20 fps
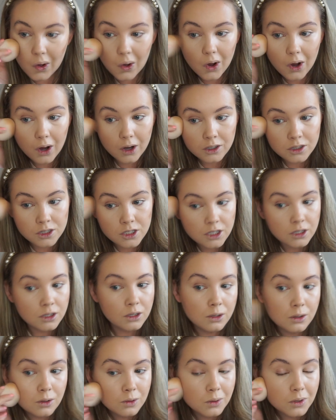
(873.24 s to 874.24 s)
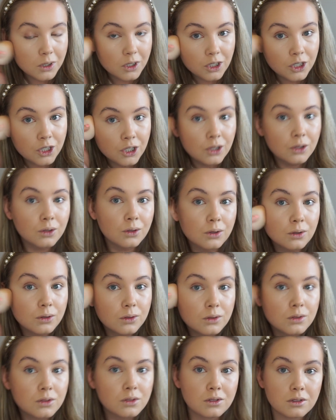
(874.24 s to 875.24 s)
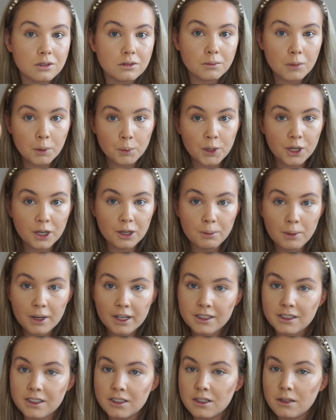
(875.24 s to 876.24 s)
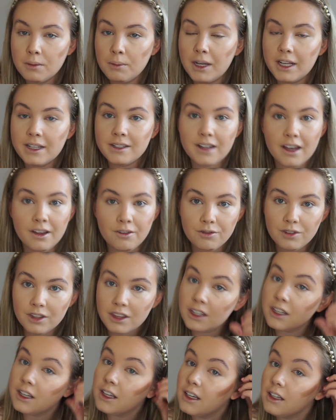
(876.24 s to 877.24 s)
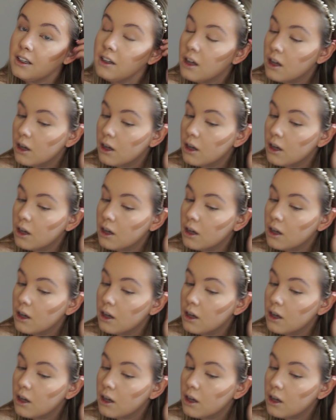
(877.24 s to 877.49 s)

I do use my beauty blender to blend everything in.